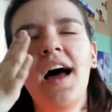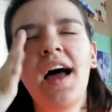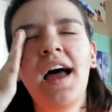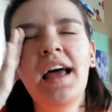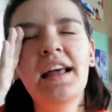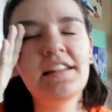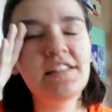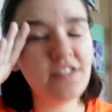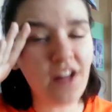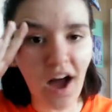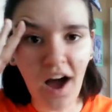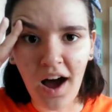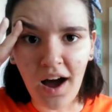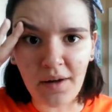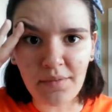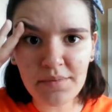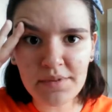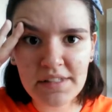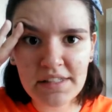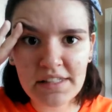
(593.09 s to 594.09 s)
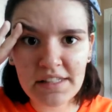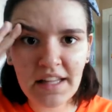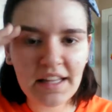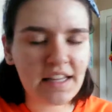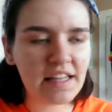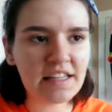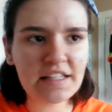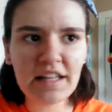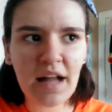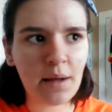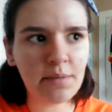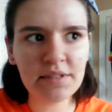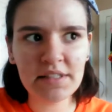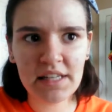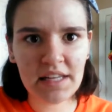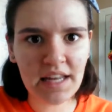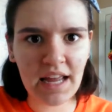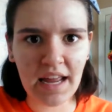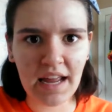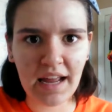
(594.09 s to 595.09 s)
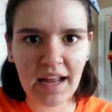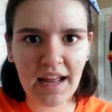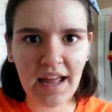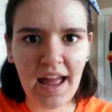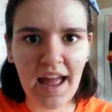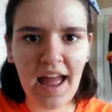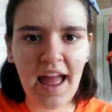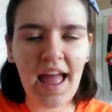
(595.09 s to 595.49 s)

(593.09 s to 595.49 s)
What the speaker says: it stops. Like, he stops singing.